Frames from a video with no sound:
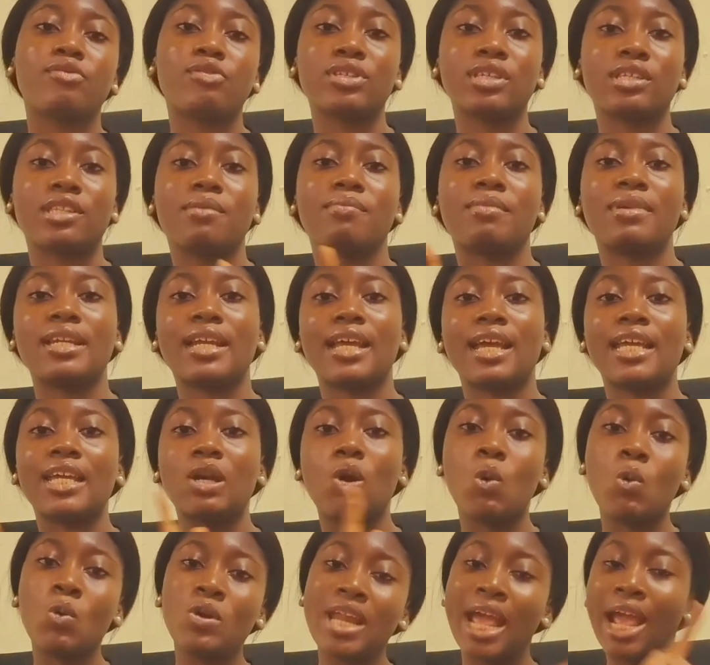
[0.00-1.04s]

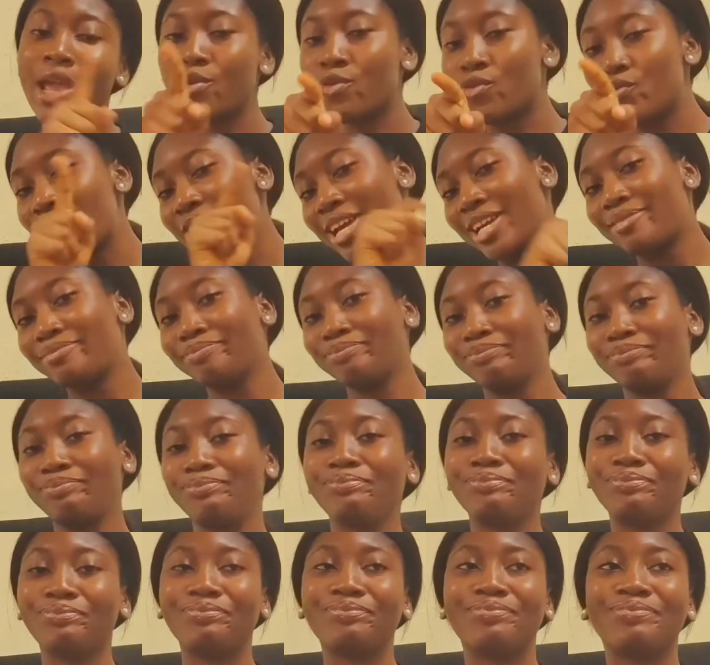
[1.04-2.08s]
September 9.
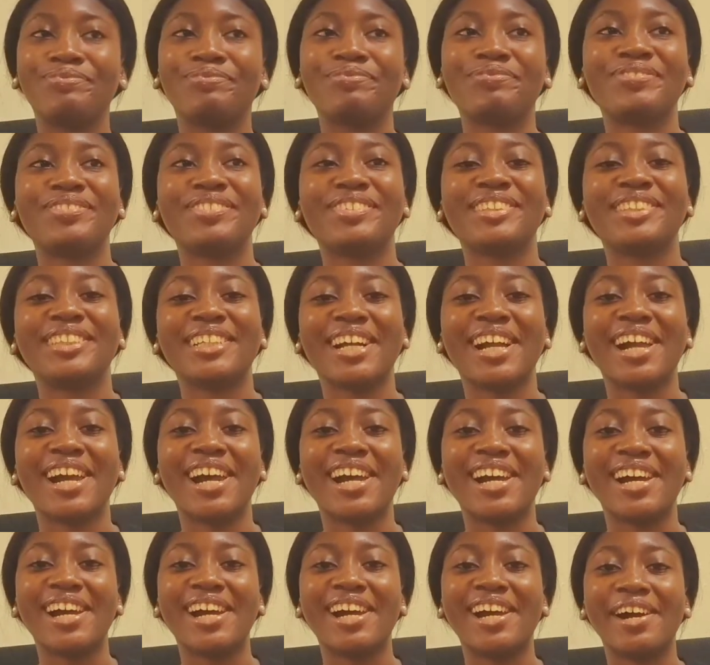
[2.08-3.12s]
What
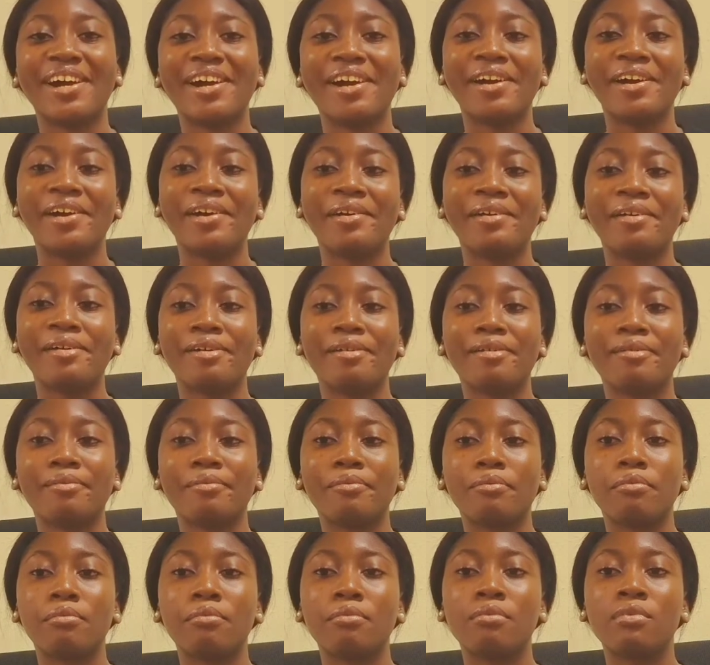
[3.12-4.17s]
talents do you have?
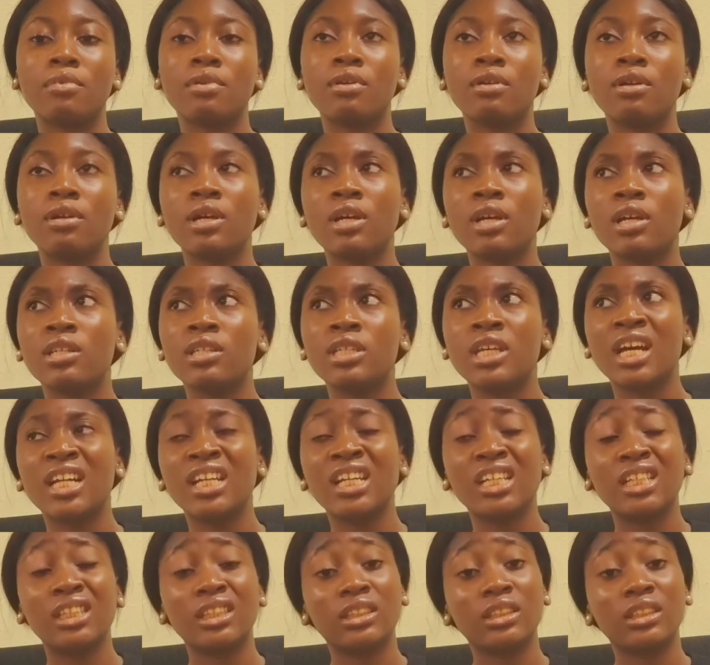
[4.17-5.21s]
My
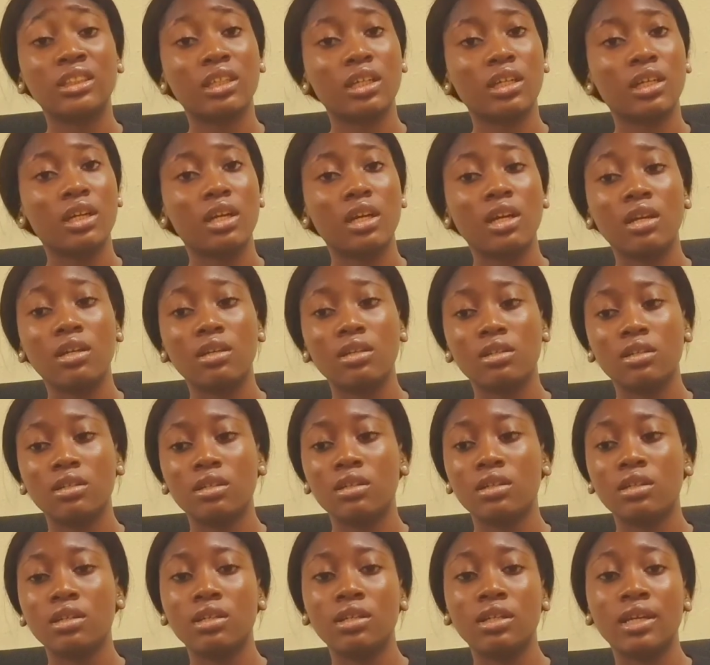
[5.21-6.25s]
talents.
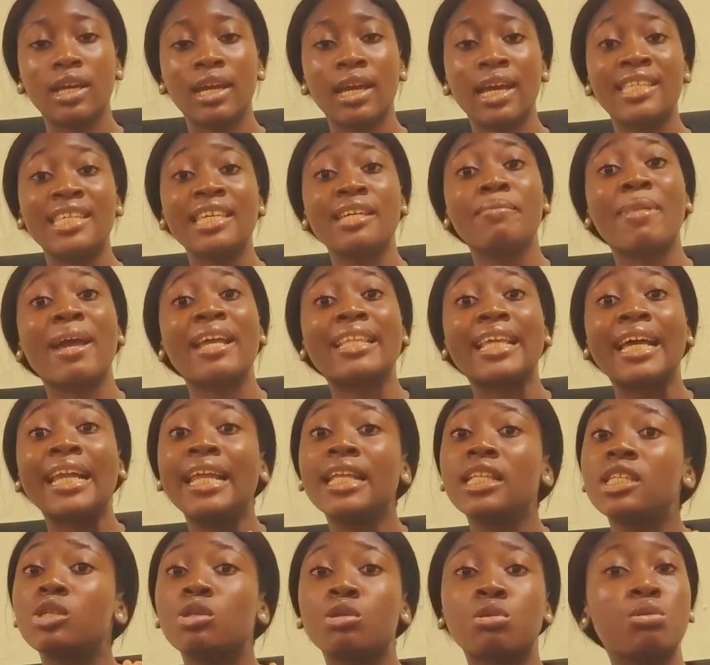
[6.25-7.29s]
I think my
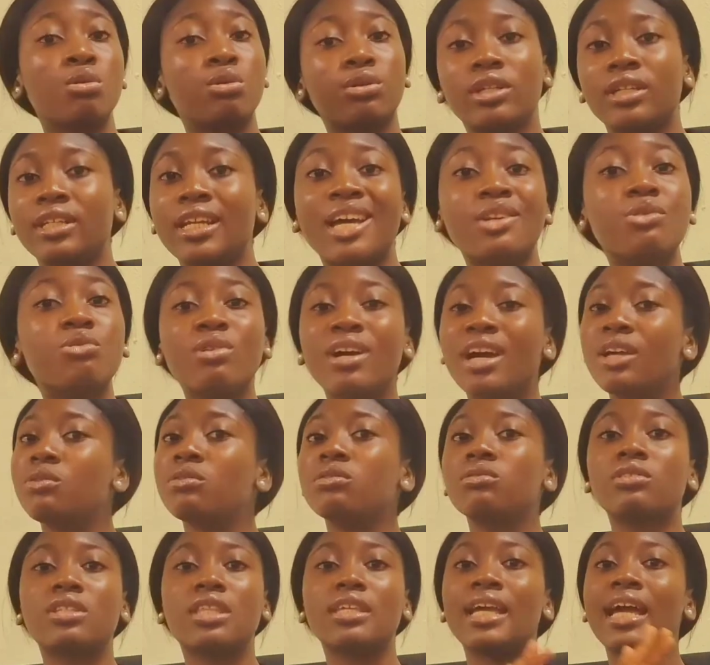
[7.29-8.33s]
talent is talking. I
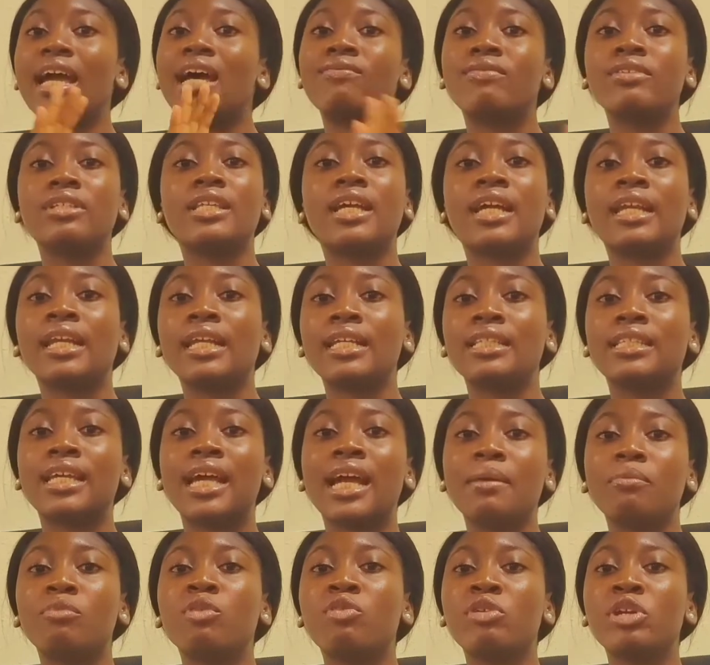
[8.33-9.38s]
don't think I have a talent.
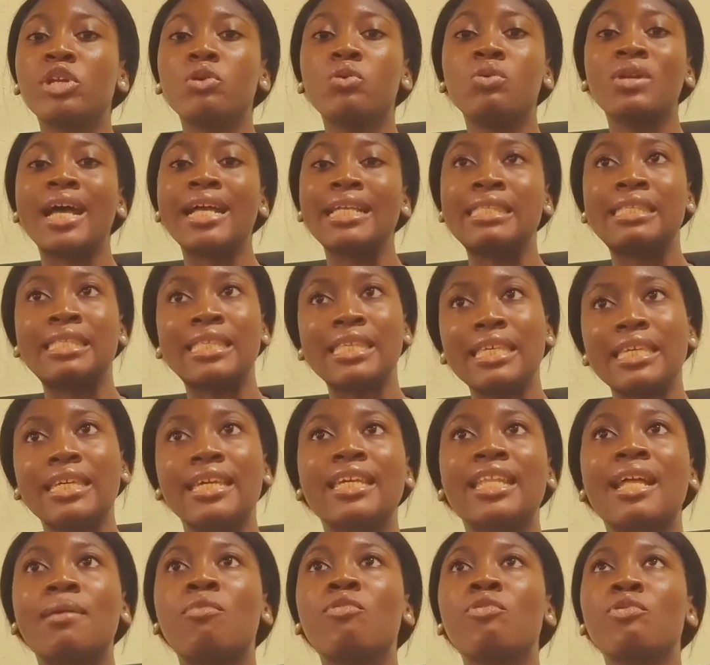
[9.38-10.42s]
I'm not really good at
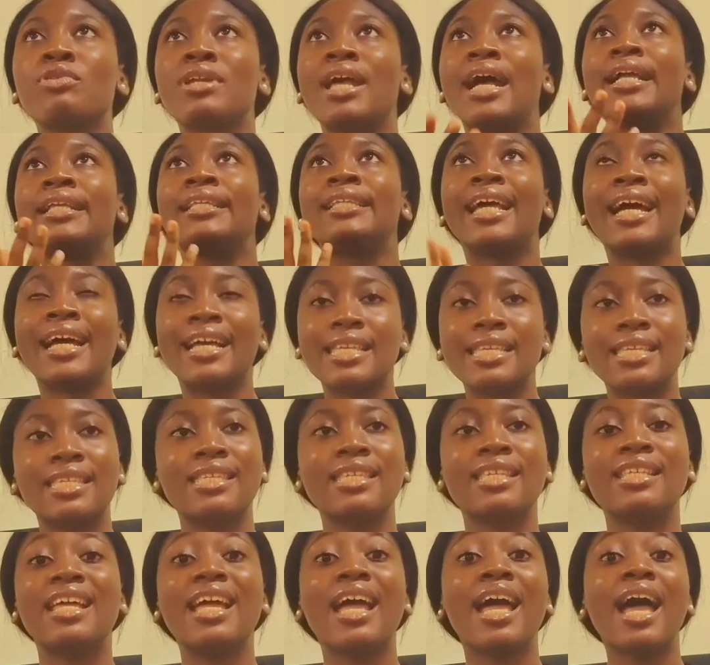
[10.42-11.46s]
singing. I'm not good at
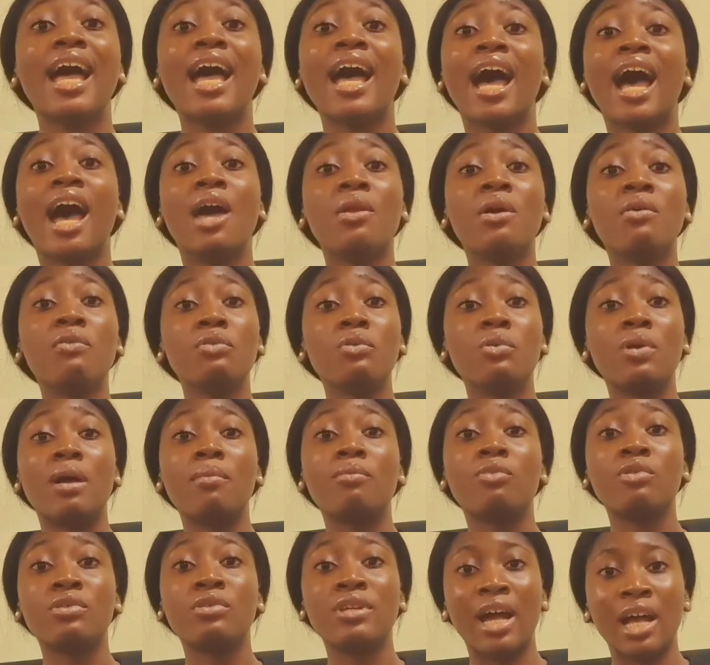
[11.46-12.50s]
dancing. I don't even know
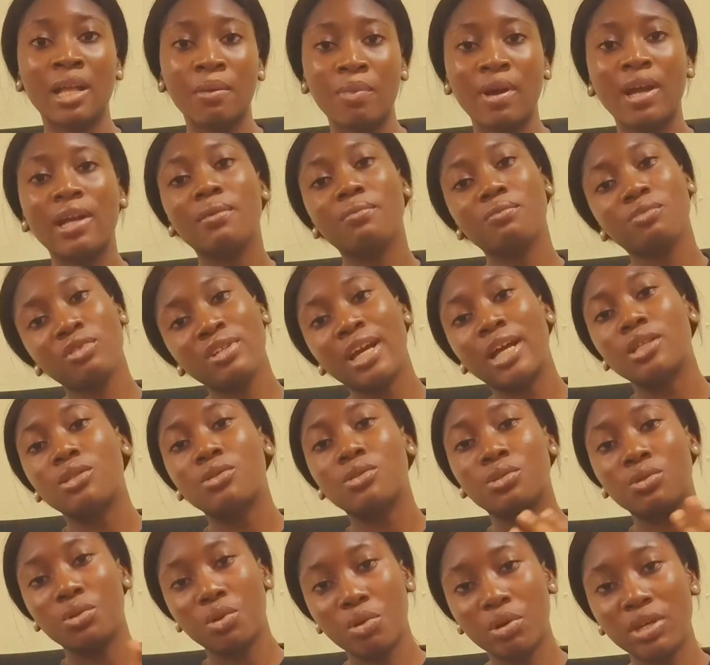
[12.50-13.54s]
I'm good
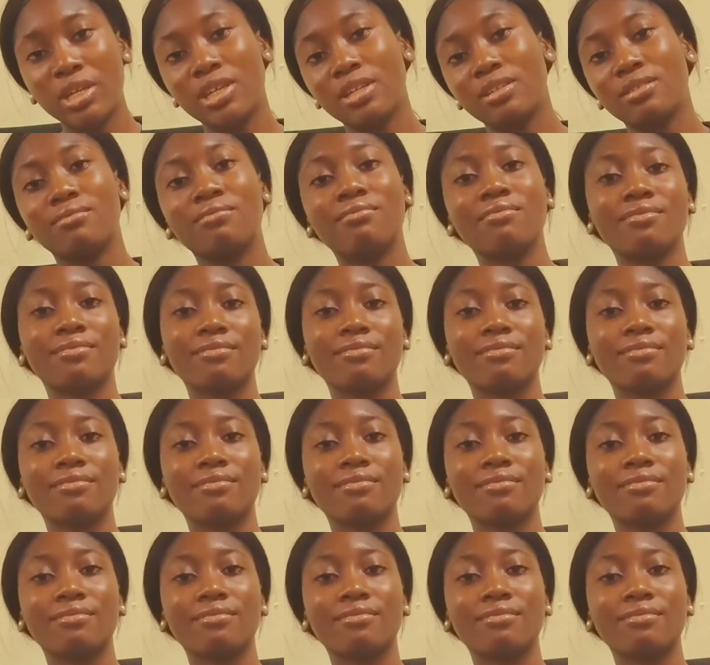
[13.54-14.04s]
at talking.